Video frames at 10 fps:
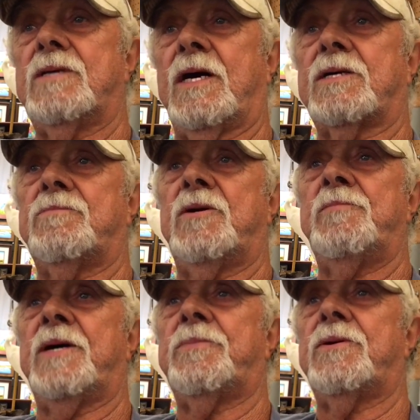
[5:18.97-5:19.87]
I can
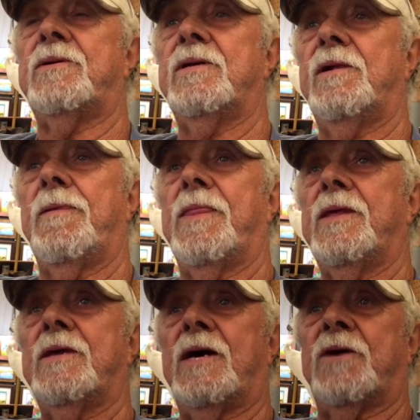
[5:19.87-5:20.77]
remember
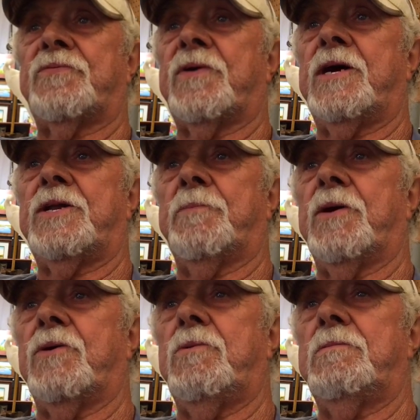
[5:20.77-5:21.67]
I found a
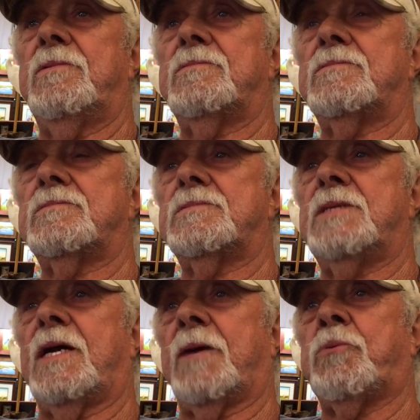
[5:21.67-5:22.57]
boat,
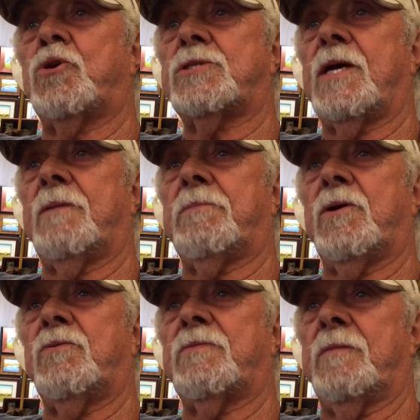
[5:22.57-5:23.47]
and I pushed that
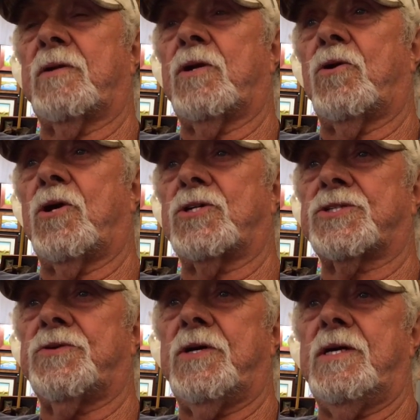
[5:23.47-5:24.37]
boat from Clark
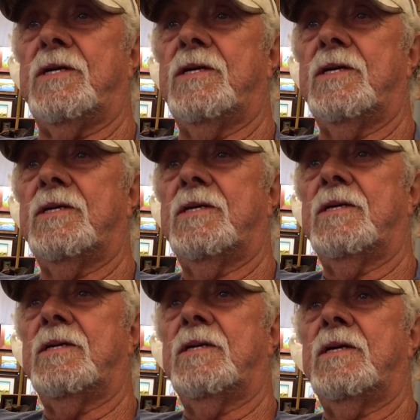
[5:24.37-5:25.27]
Street
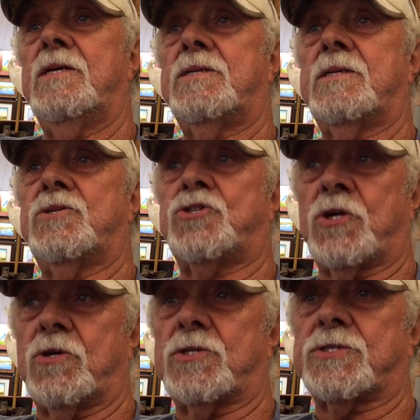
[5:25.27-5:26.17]
to
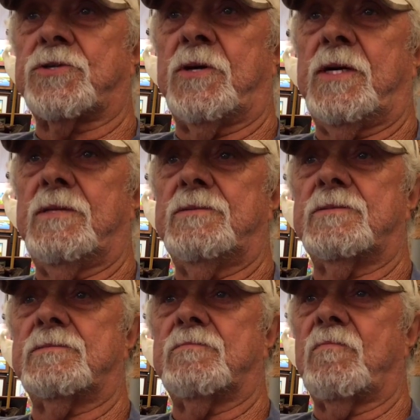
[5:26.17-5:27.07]
Church Street,
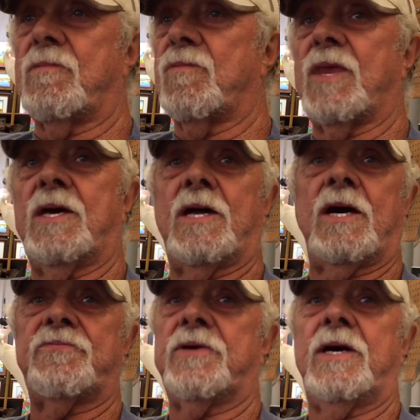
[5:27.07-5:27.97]
and
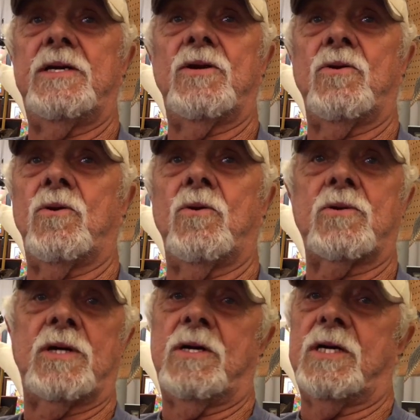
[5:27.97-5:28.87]
I found all
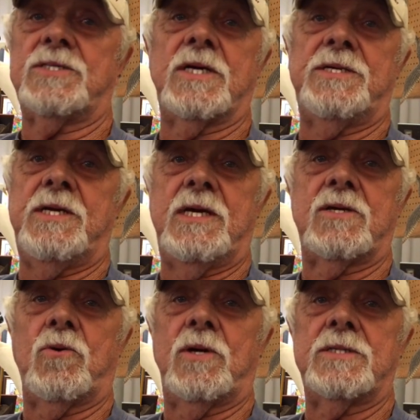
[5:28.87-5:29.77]
kinds of
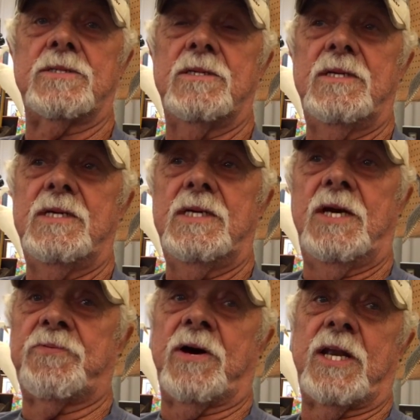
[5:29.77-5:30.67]
decoys.
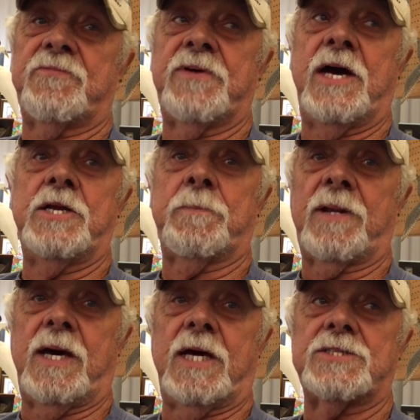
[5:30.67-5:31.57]
If I'd have found the
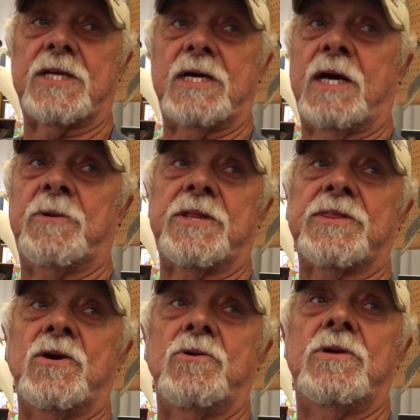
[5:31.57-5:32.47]
plastic, I would
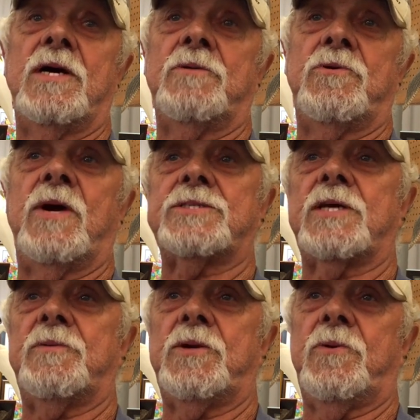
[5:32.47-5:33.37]
throw the rest
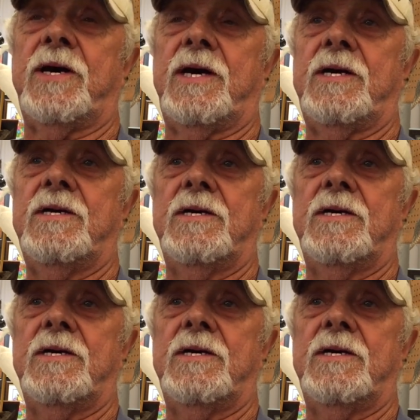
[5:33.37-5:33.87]
of it away.